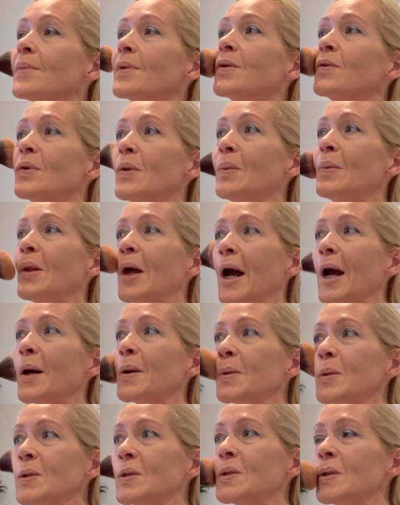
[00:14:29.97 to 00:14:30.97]
from the
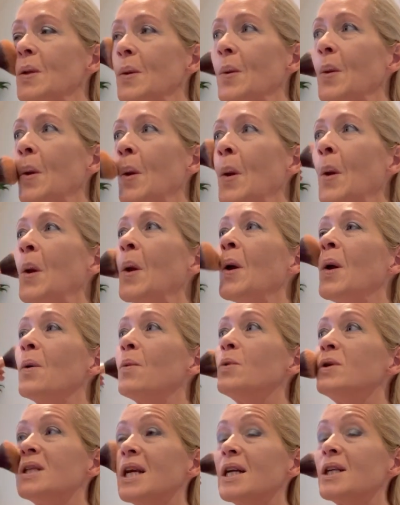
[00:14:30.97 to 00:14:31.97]
house,
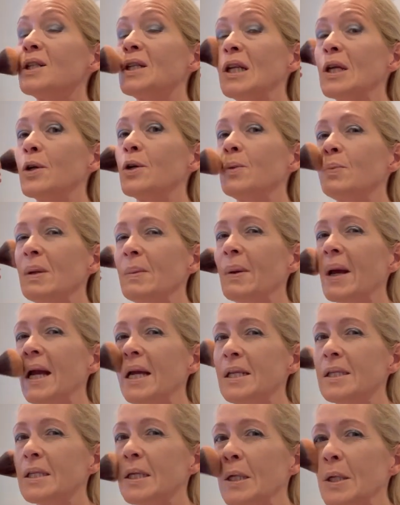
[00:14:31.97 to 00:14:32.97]
which actually could be
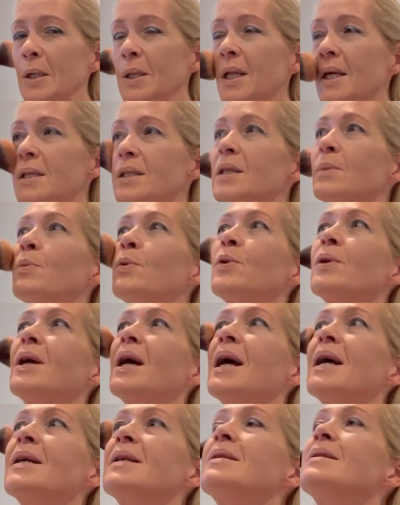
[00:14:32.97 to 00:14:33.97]
painted. That's the
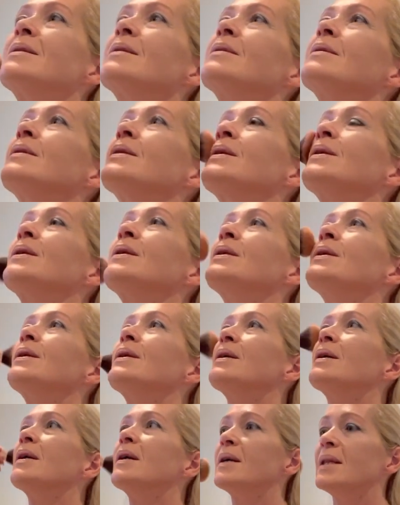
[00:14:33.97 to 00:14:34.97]
bookcase.
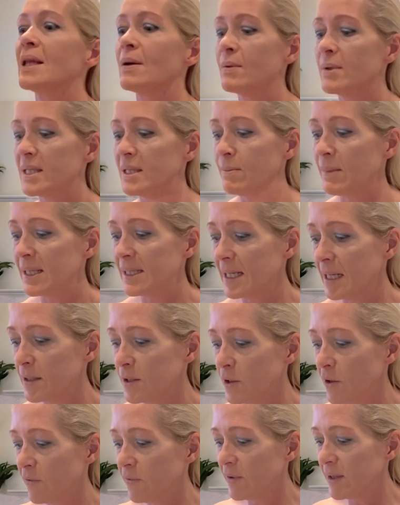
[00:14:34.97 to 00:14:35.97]
That was in my
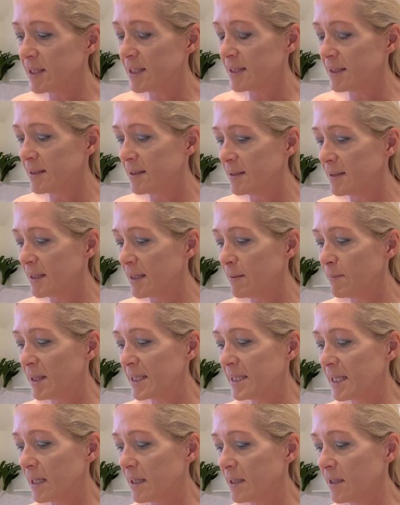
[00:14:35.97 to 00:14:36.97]
dad's office, and my
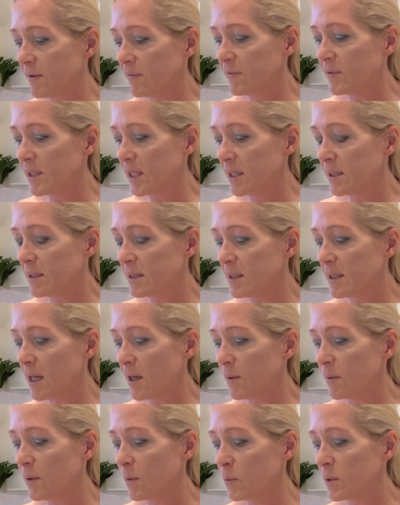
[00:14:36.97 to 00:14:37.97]
dad loved it,
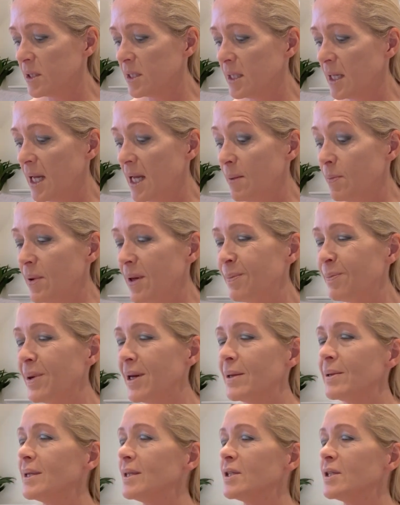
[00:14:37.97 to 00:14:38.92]
so I wanted to keep it, but it